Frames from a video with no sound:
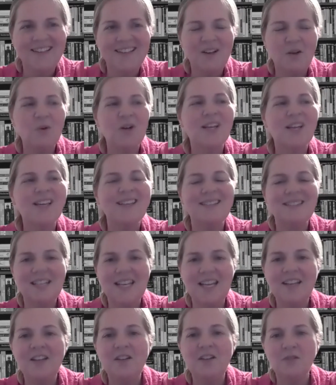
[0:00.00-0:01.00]
will
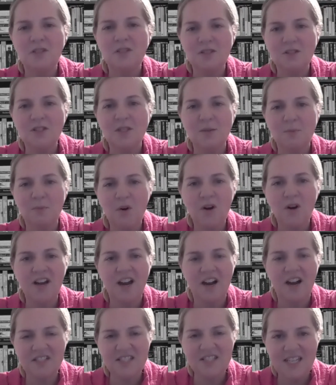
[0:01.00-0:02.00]
continue to support
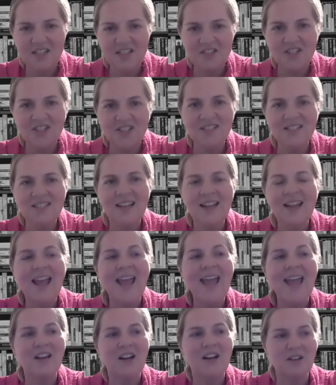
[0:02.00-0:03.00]
our teachers
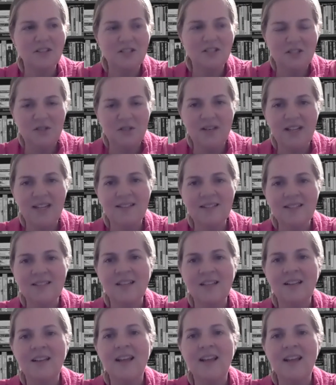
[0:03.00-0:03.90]
and our students